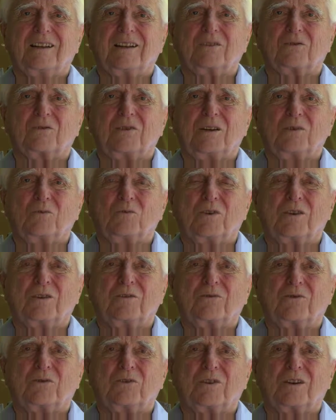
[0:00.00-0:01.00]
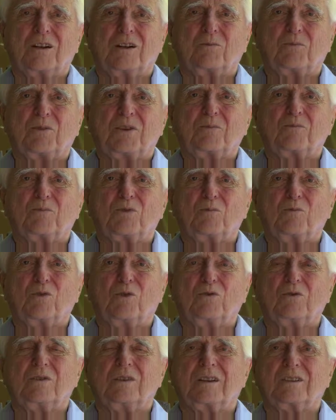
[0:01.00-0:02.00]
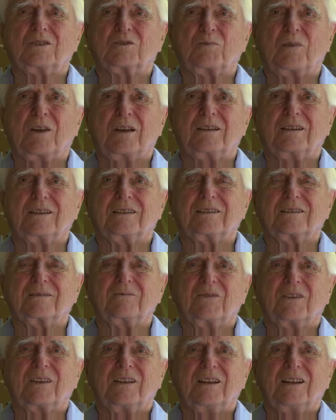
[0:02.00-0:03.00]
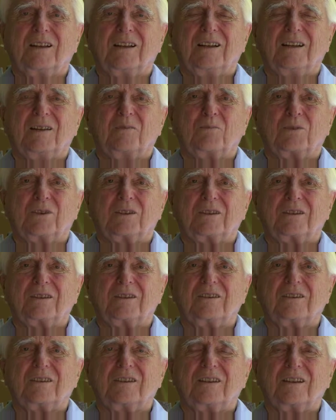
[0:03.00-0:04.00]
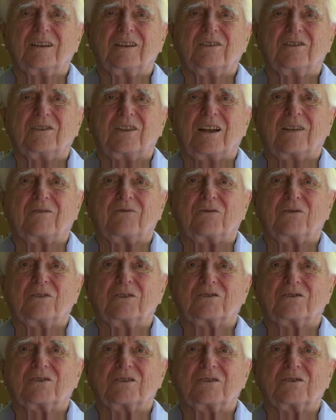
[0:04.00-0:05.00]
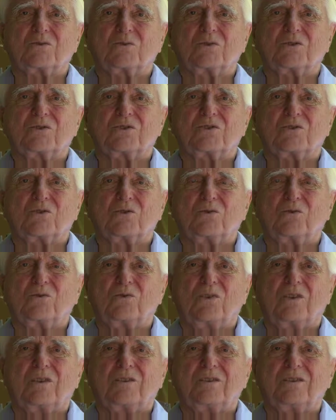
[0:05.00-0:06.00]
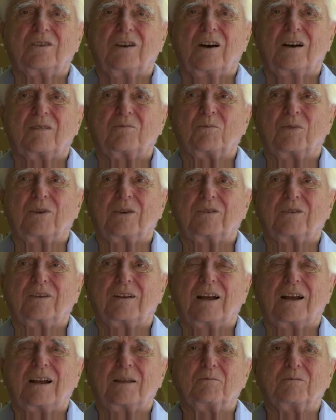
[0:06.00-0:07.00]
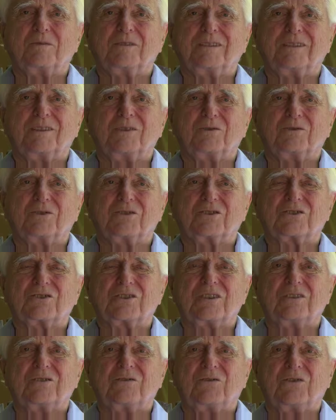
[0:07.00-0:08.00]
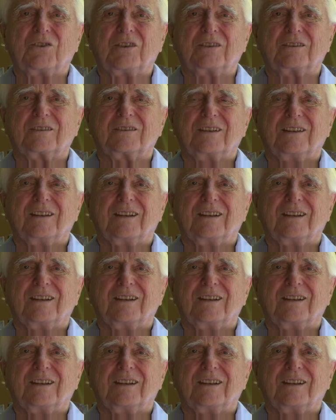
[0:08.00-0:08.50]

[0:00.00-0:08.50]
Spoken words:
a great one for helping promote and expand it. But that, for instance, was so non-paradigm, it just didn't fit.